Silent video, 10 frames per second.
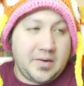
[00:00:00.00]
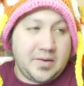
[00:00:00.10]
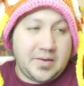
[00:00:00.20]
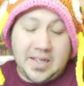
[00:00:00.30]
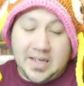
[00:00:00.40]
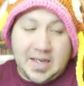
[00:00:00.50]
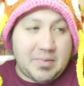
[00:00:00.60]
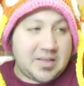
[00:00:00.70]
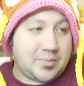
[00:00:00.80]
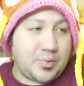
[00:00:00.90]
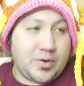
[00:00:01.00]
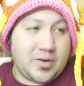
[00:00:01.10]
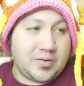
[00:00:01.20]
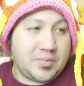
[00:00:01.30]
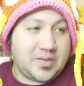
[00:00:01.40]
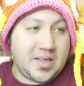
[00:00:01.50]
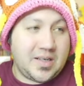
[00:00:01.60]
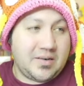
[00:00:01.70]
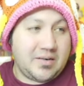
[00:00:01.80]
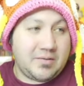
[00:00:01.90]
They got my support
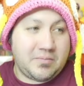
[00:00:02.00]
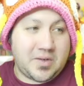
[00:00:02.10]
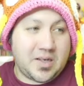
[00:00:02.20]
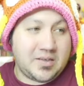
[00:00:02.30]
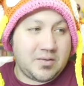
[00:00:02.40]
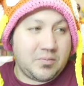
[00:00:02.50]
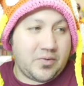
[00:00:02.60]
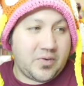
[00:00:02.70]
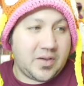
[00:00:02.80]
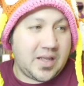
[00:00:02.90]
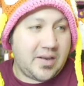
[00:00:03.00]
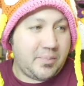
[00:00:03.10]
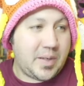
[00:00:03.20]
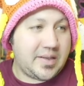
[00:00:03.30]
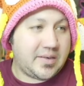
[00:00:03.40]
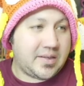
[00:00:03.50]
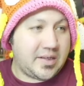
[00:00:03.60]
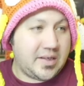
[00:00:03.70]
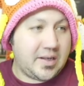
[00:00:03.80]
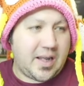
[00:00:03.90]
100%. customer for life,
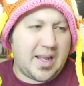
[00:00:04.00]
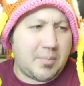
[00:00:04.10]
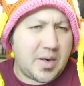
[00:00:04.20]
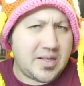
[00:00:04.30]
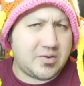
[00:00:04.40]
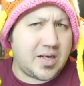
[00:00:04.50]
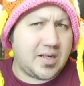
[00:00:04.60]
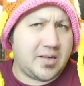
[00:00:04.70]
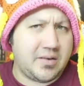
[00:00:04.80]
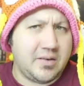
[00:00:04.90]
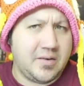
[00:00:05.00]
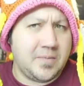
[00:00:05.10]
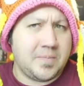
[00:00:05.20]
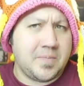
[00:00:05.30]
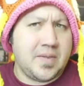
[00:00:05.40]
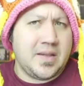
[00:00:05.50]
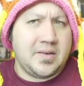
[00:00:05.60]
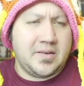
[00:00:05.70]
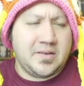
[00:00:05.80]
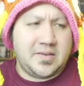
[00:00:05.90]
basically. I might try to
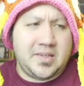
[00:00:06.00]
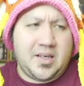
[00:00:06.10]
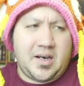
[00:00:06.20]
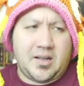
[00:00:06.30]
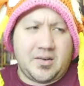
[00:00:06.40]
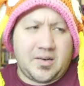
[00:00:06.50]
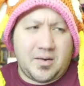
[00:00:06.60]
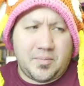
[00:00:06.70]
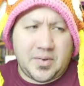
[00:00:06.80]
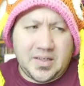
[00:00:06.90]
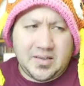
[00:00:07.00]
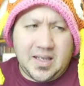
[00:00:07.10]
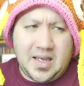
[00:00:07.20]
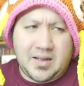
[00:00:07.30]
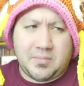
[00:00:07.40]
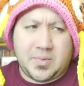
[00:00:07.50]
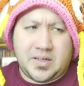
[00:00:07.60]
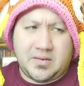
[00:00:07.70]
see other companies got, but